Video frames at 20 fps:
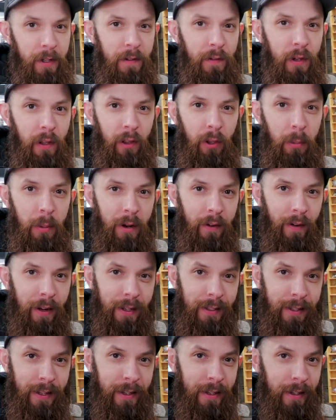give you a little bit of
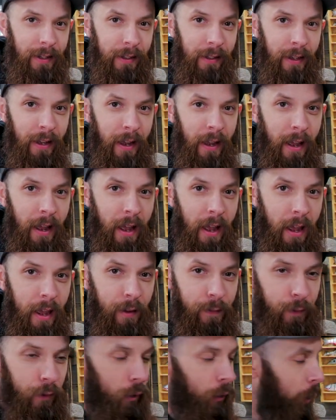idea
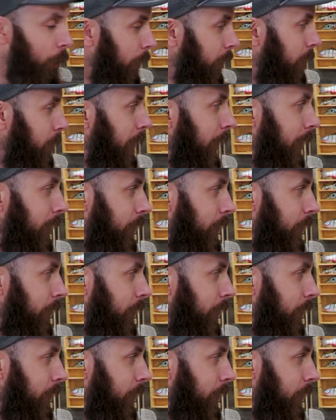if you're going to be